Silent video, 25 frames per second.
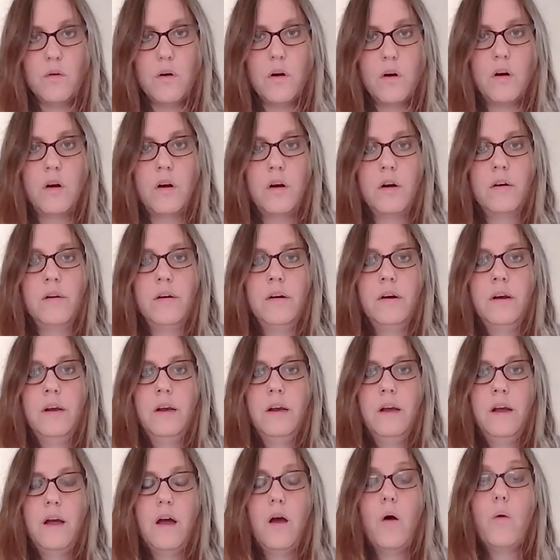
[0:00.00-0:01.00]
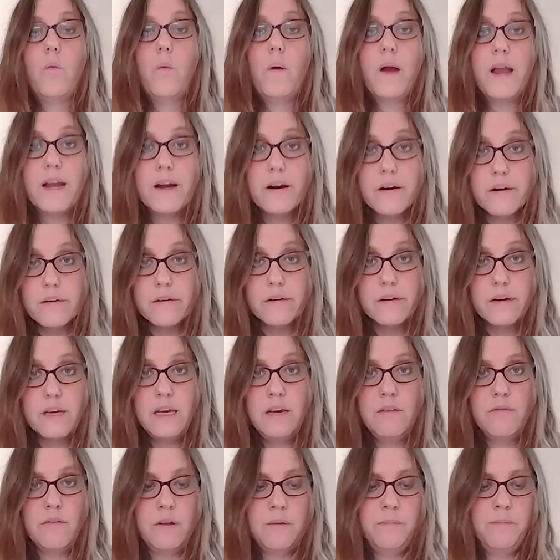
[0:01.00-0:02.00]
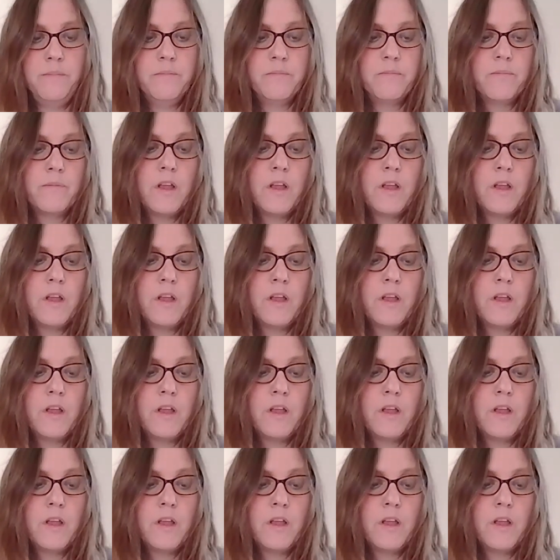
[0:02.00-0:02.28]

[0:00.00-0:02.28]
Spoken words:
are aware even.